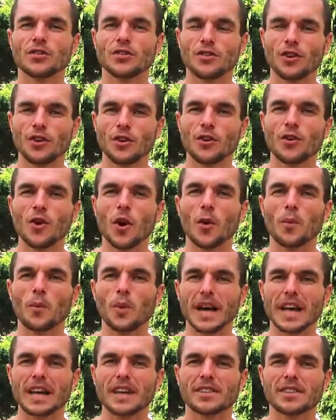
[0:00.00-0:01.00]
two
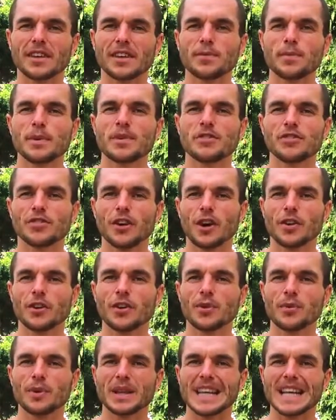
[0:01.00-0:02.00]
weeks, it's been
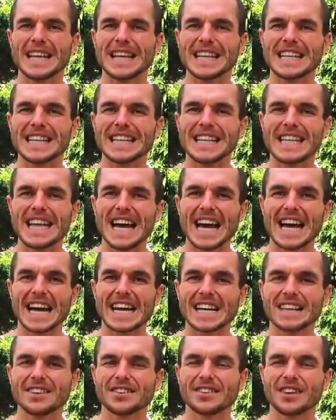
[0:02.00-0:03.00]
shown within
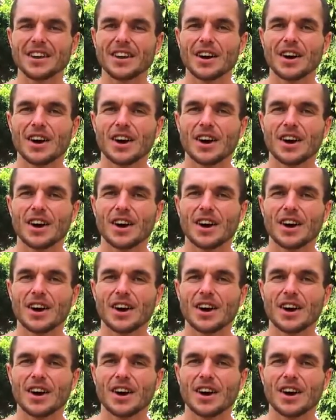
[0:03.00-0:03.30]
days